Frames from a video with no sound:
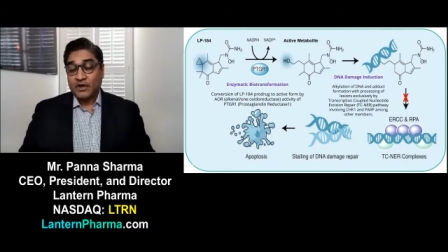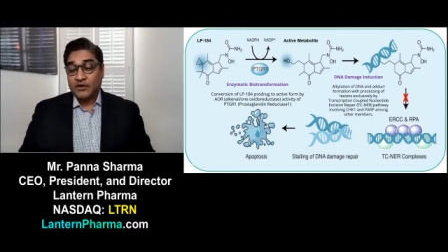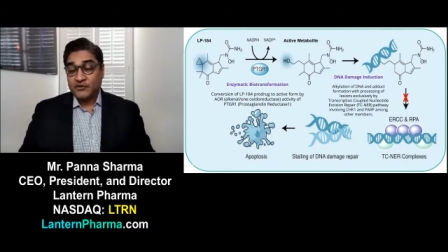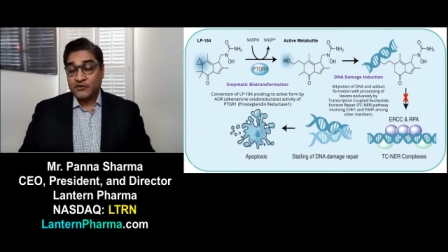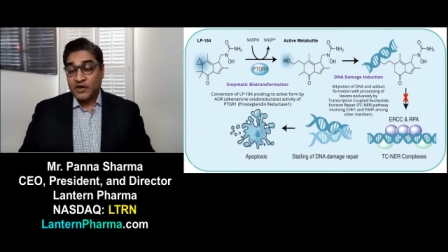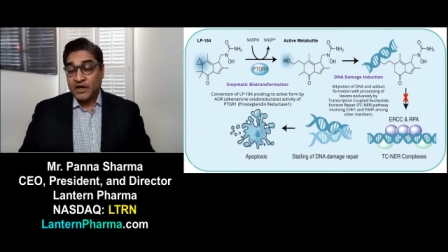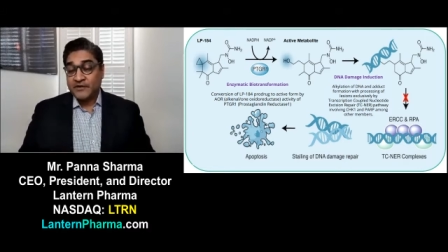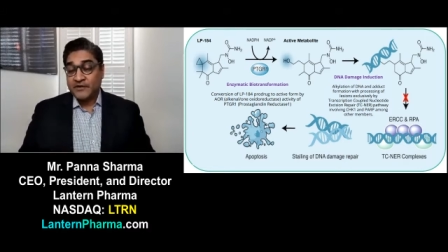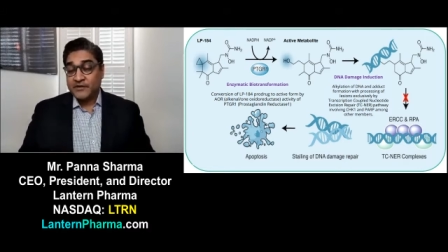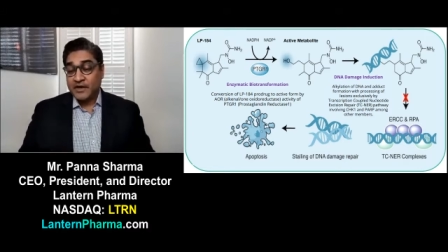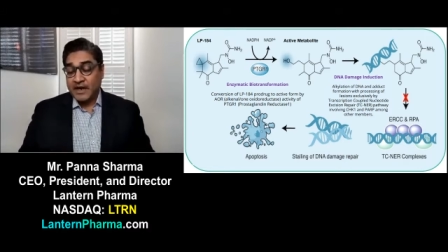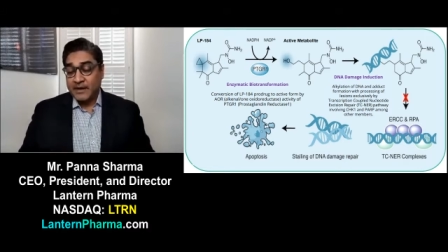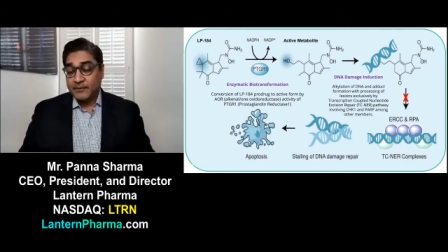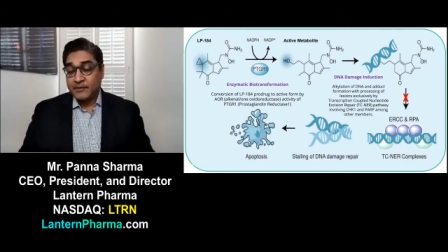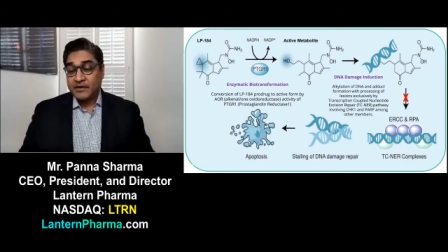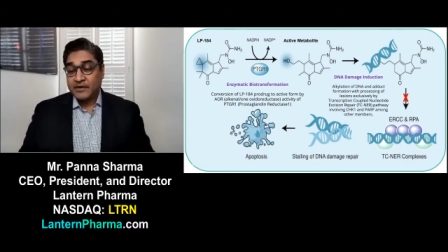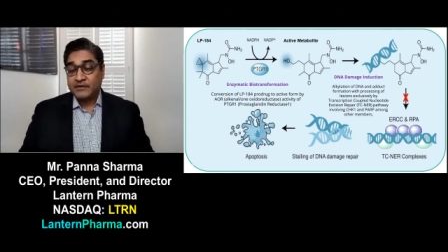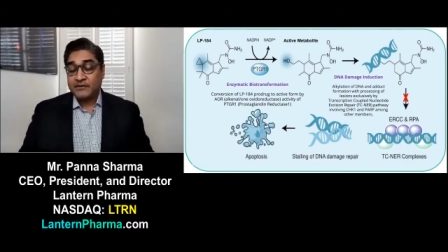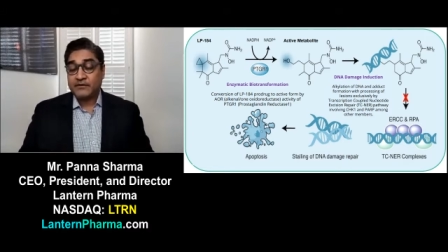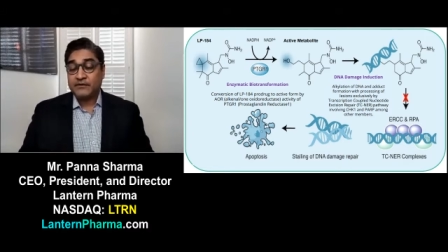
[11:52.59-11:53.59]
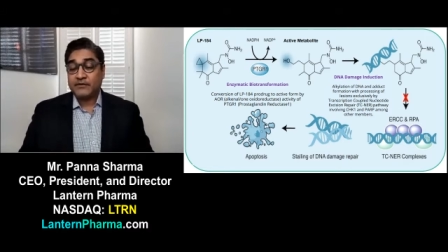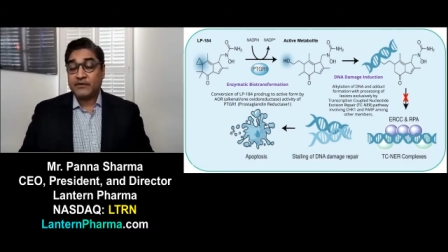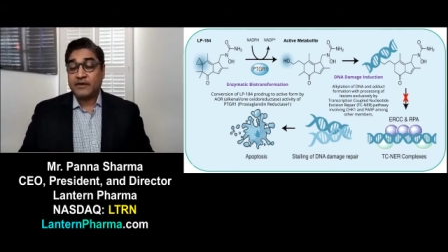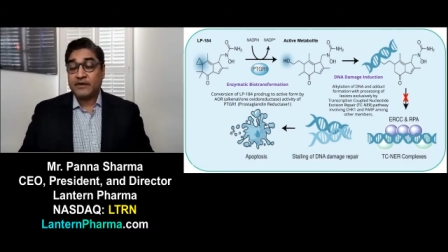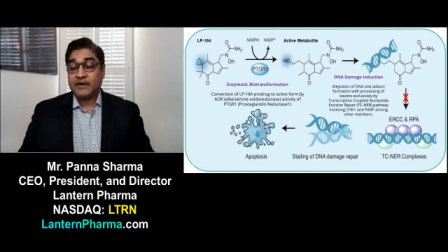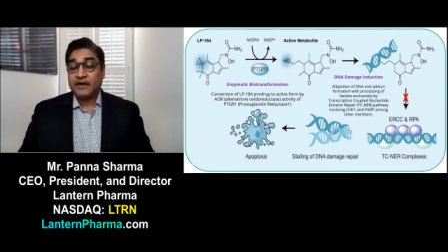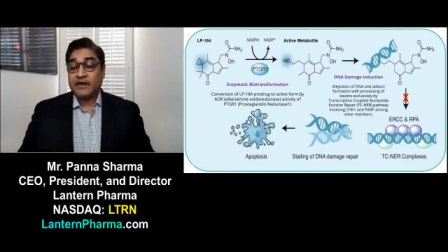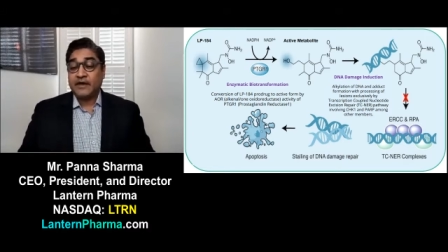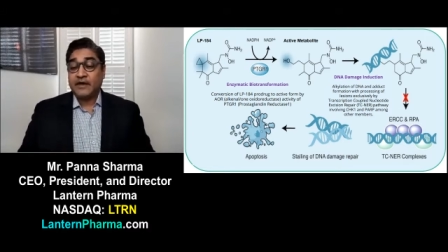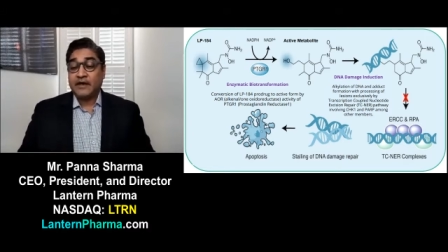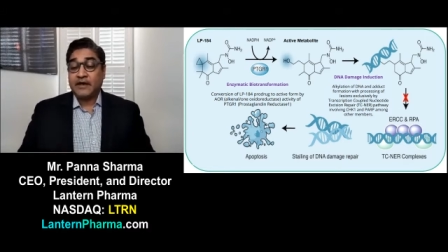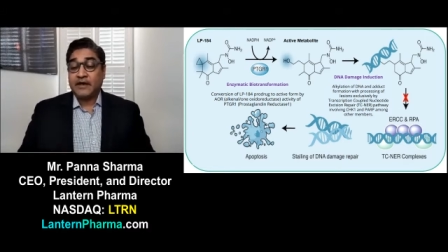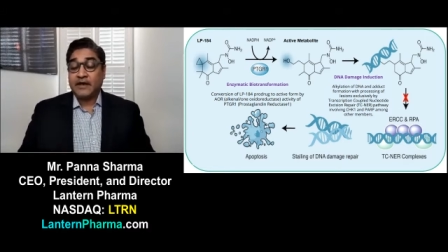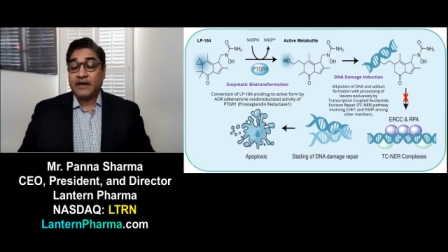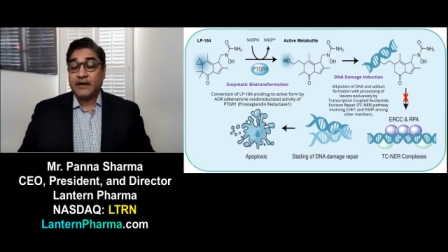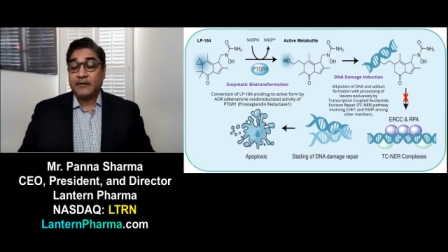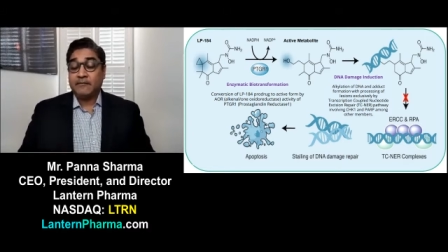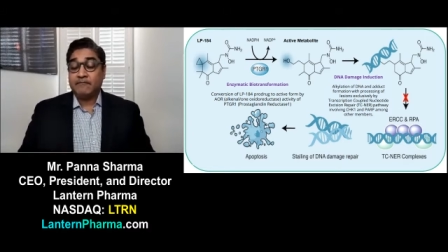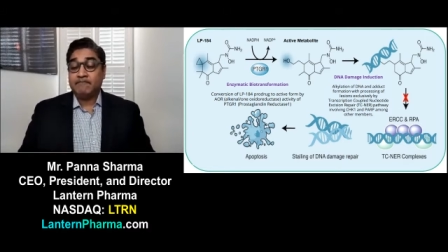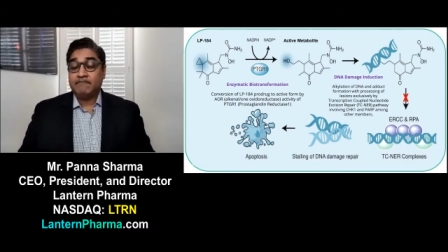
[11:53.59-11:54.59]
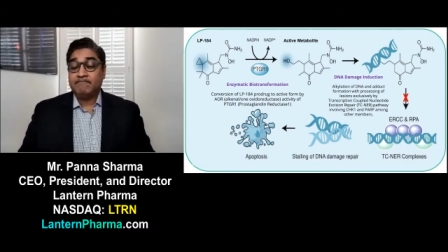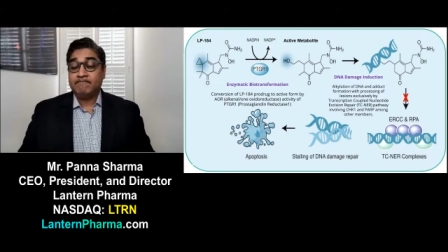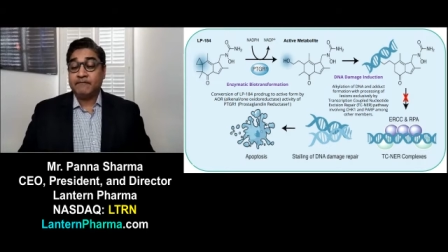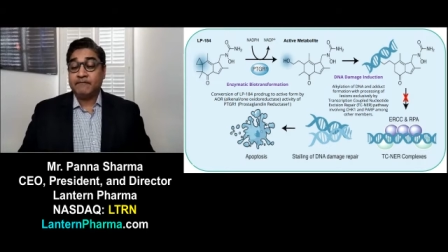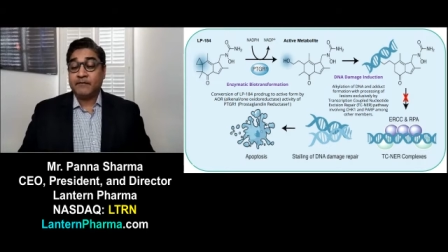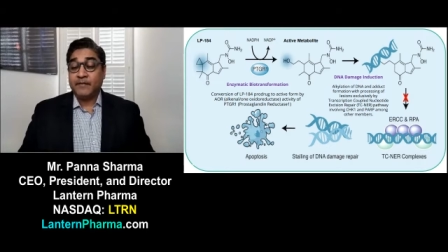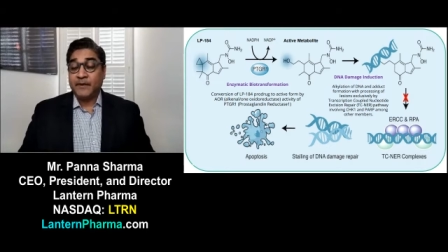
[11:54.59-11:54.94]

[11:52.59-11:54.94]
Johns Hopkins, um,